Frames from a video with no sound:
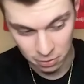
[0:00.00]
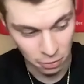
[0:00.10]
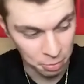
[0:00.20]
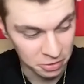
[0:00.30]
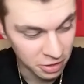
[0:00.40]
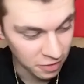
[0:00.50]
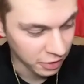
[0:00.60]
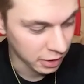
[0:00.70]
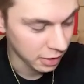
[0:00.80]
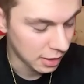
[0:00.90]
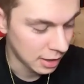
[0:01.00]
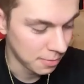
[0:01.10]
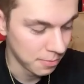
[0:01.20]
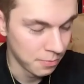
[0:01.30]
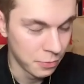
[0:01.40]
to the Pacific,
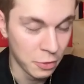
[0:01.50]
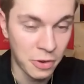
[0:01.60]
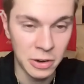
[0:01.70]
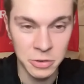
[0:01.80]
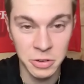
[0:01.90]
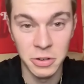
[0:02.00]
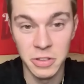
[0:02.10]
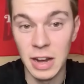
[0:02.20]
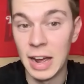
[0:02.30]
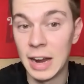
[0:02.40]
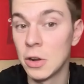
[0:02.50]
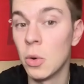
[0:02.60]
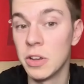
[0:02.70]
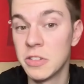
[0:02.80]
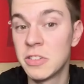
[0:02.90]
um, the final series that I had
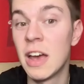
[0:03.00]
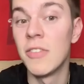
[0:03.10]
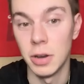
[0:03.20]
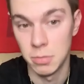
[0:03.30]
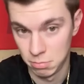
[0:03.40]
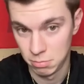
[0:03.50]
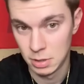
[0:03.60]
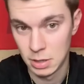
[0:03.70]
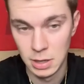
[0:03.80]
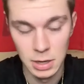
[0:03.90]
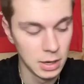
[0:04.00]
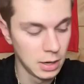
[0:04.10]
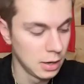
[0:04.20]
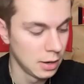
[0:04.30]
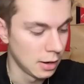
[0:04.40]
going seven,
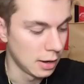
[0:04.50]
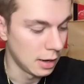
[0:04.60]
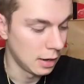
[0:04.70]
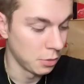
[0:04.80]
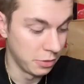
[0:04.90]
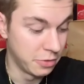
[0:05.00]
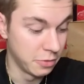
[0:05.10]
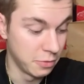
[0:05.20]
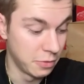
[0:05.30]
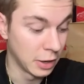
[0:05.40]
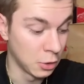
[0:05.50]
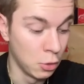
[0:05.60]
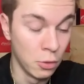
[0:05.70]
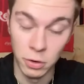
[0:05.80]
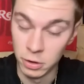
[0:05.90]
uh, was
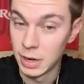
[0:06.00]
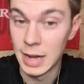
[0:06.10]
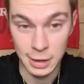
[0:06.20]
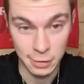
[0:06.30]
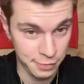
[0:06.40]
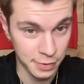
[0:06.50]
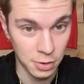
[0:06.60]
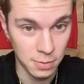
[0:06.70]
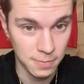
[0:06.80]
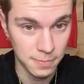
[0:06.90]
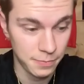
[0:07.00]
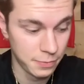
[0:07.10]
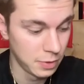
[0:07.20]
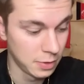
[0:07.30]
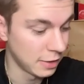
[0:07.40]
Vancouver and Nashville.
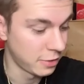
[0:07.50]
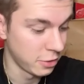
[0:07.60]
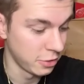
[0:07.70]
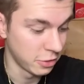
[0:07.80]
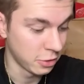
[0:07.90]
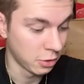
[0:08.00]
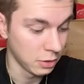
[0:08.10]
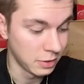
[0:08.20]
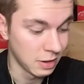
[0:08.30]
That series is currently